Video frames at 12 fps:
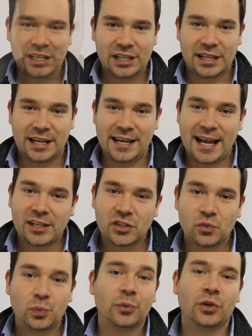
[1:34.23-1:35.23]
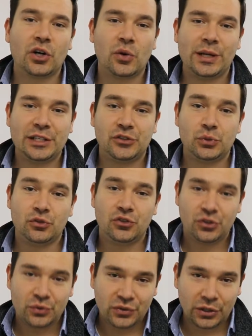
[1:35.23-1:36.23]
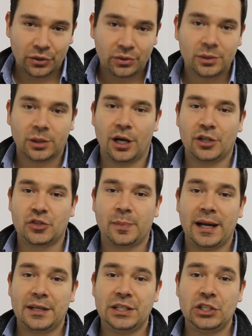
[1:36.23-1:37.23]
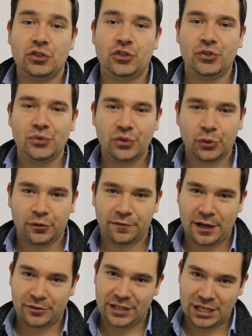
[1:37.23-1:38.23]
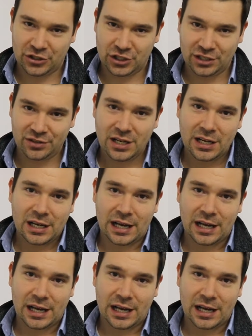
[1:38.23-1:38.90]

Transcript: Then next, we will go into Junto, launched by the Junto Foundation.